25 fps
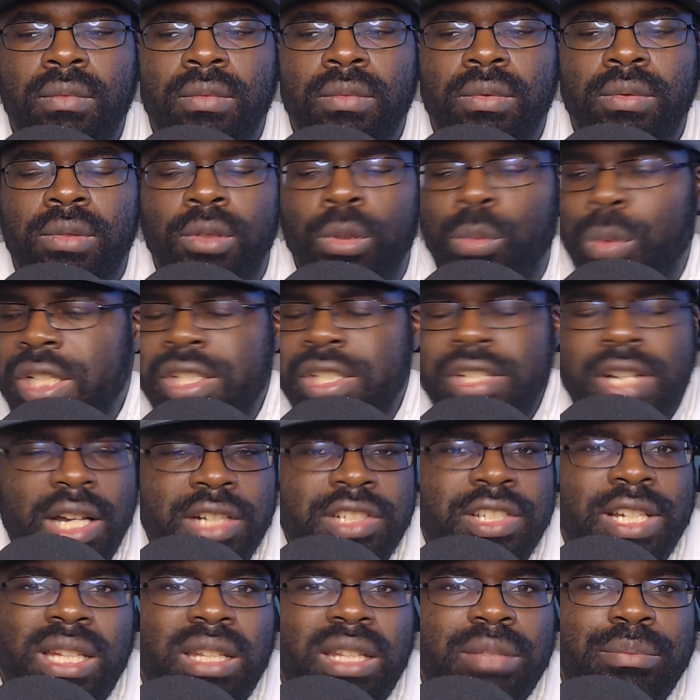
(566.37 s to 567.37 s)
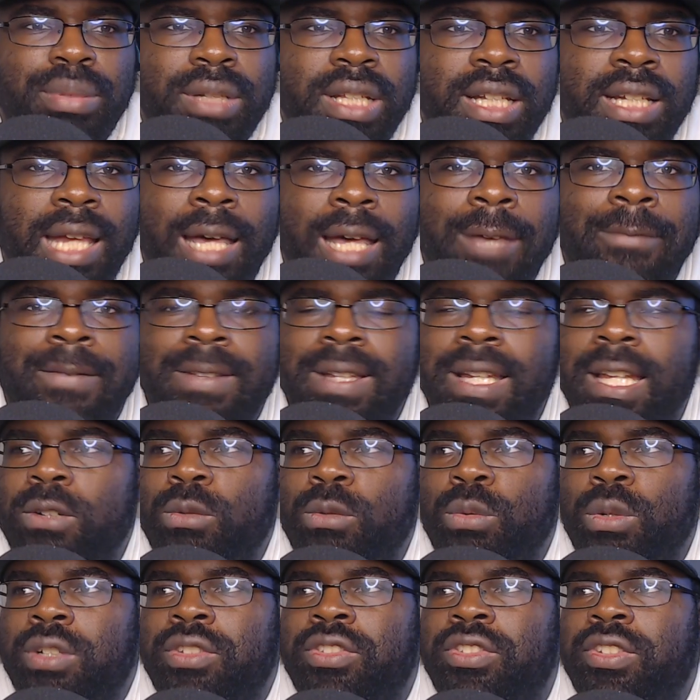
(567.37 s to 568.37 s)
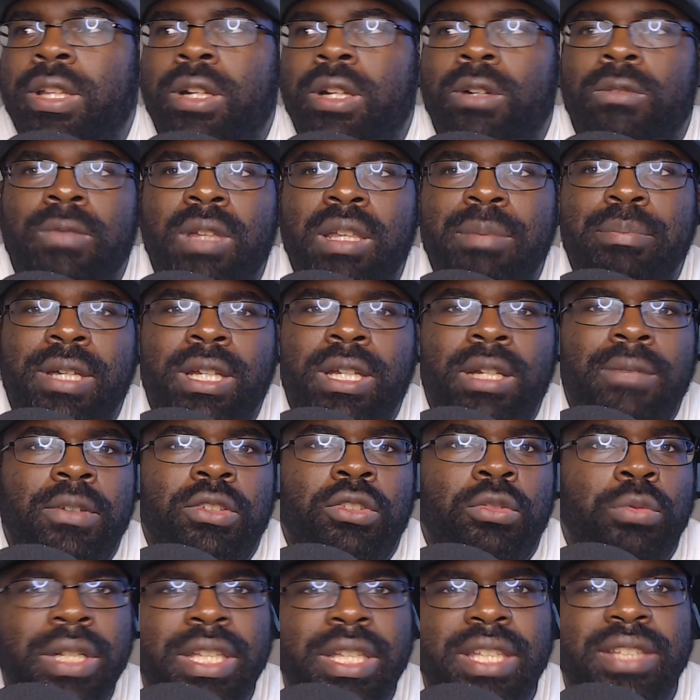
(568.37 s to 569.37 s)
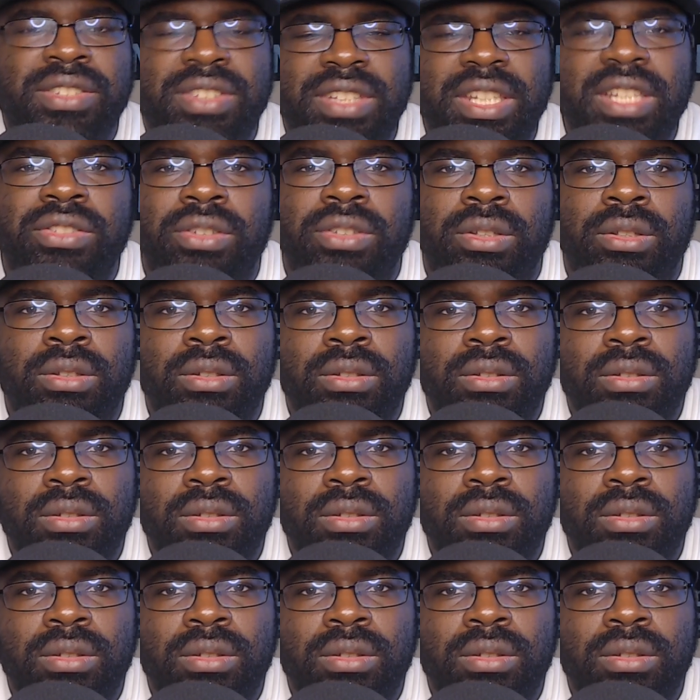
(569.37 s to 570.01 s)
The way Josh Allen played, I feel like we're seeing a repeat of his rookie season.